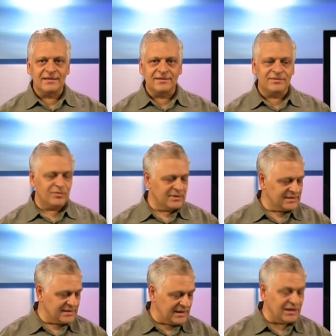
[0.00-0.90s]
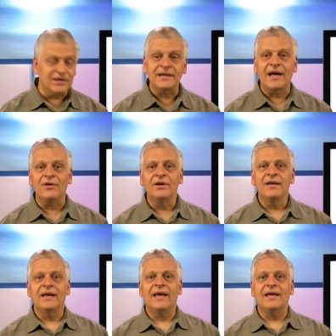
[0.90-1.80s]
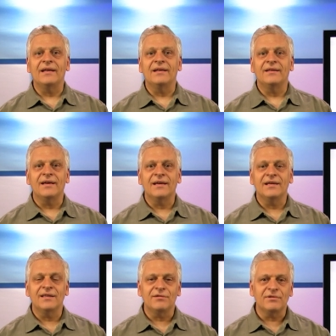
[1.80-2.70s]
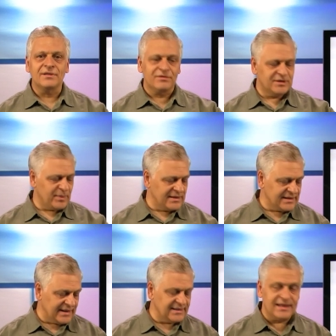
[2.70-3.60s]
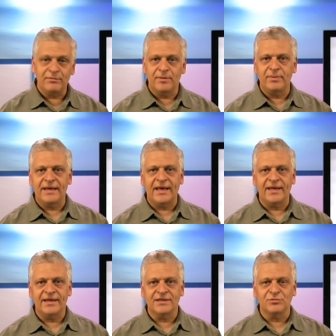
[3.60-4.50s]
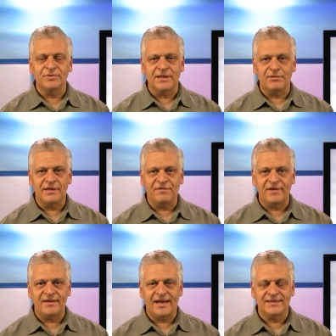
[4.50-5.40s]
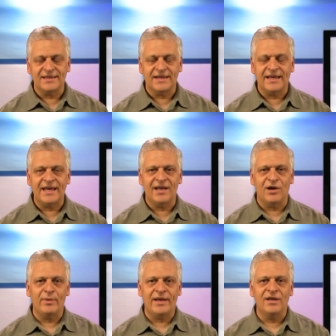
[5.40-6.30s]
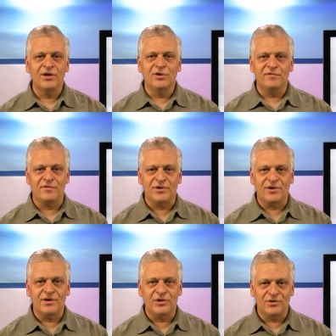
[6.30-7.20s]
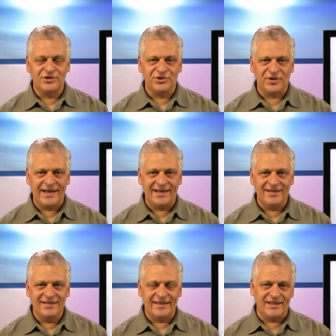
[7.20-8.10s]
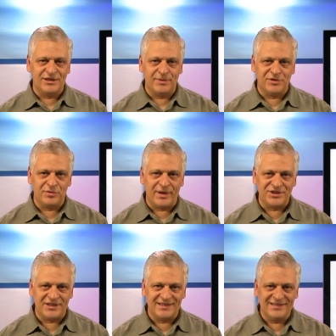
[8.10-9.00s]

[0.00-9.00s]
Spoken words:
almost a year now, and the response, like I said, we've been getting is really, really fantastic, and I cannot wait for you to try it. Thanks so much for watching.